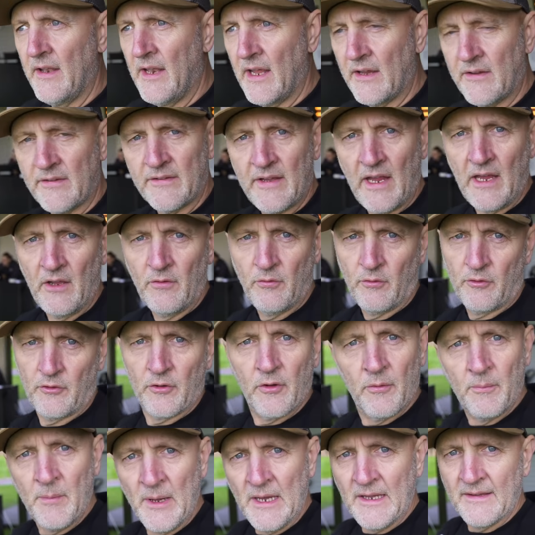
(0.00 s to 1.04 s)
Next stage was
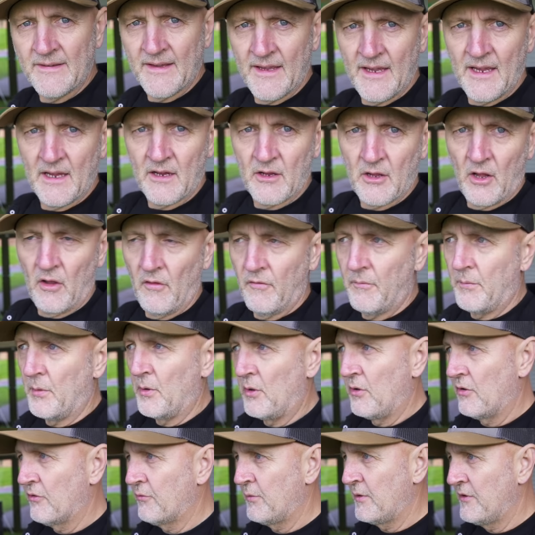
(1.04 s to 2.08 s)
for me to hit golf
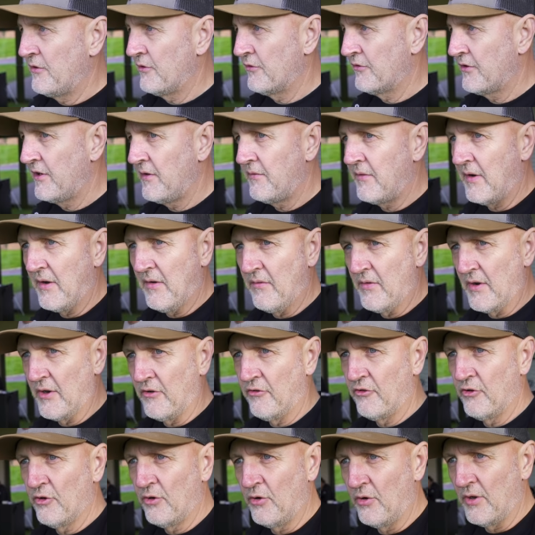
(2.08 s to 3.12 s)
balls, which you'll see very, very
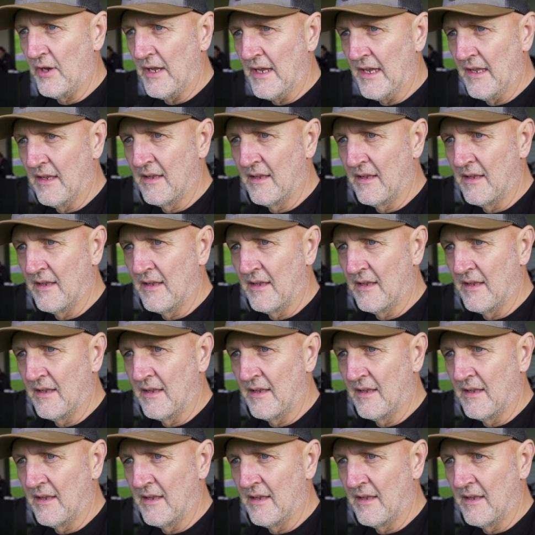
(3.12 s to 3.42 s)
shortly.